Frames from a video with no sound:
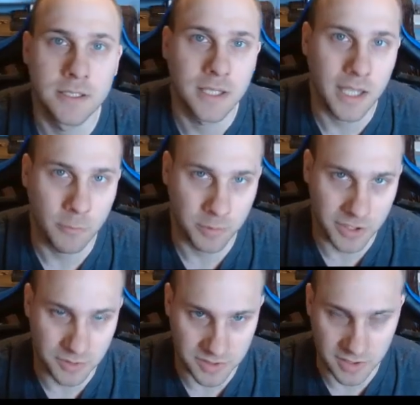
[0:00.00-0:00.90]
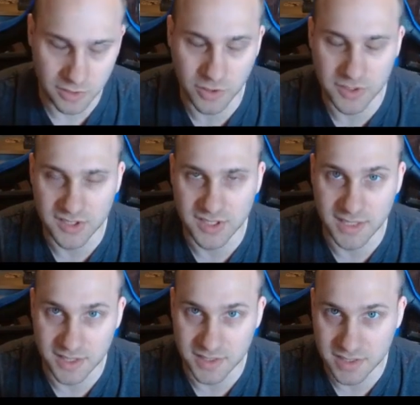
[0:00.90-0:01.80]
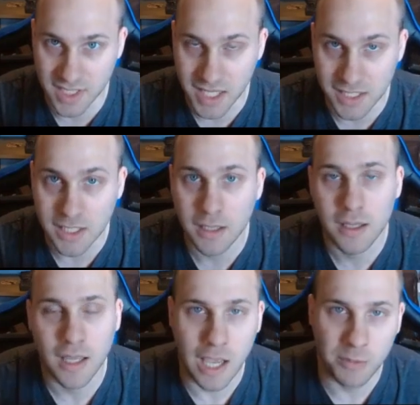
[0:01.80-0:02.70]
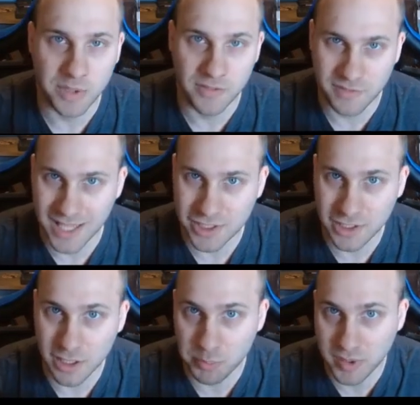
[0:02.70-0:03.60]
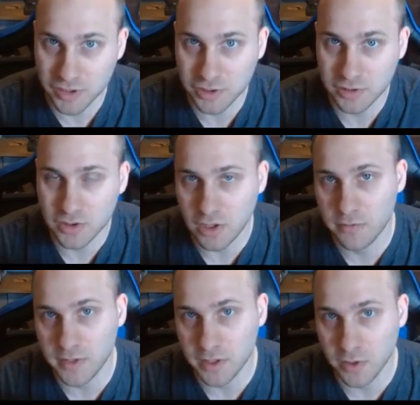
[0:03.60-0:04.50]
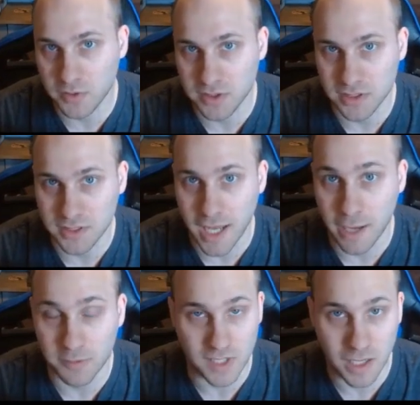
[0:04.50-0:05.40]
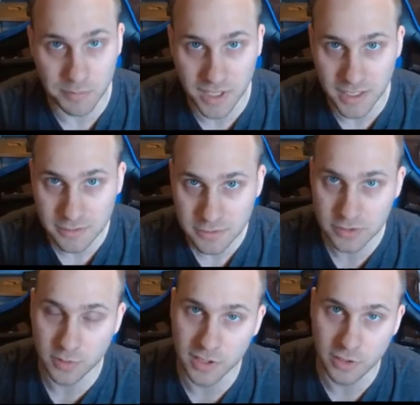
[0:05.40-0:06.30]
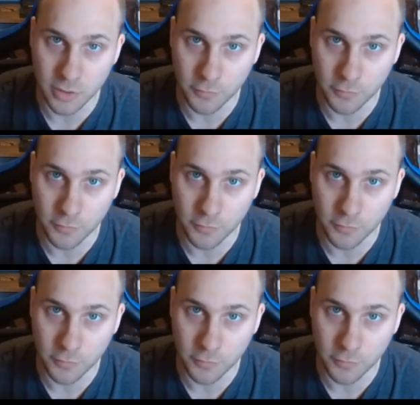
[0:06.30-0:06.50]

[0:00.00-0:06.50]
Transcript: And we'll be using the cultist as I said. I'll be flashing up pictures of the cultist I was updating. So we're going to go